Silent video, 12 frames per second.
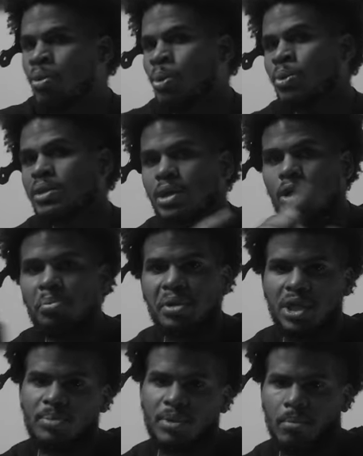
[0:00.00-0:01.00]
I went to go
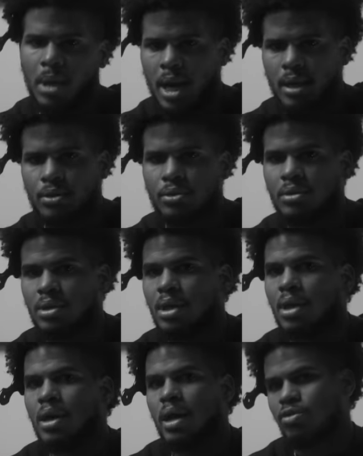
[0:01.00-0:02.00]
pick up the model
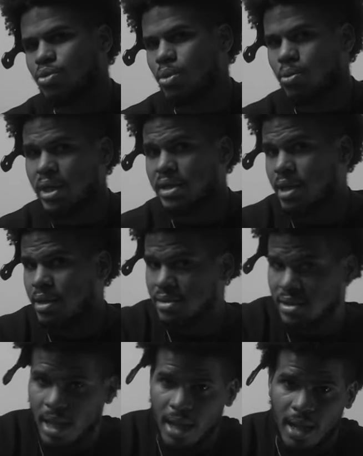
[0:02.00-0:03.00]
as we were waiting
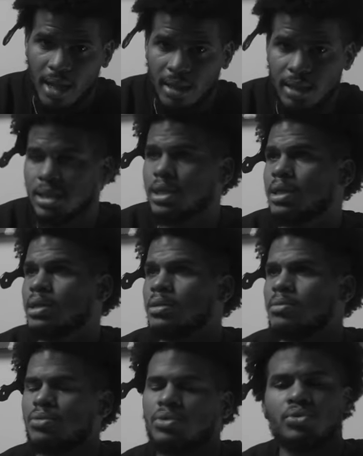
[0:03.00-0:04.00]
outside,
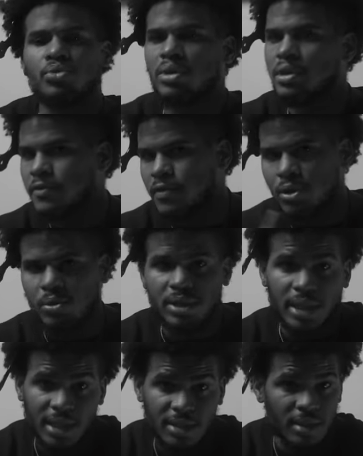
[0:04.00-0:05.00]
um, we really fuck with
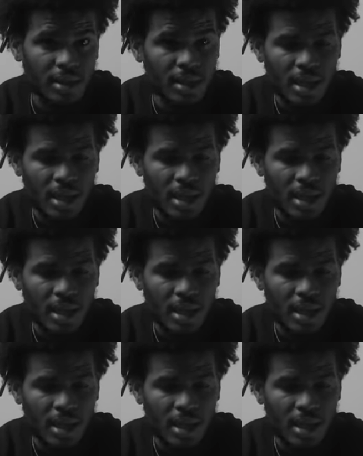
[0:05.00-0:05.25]
nature a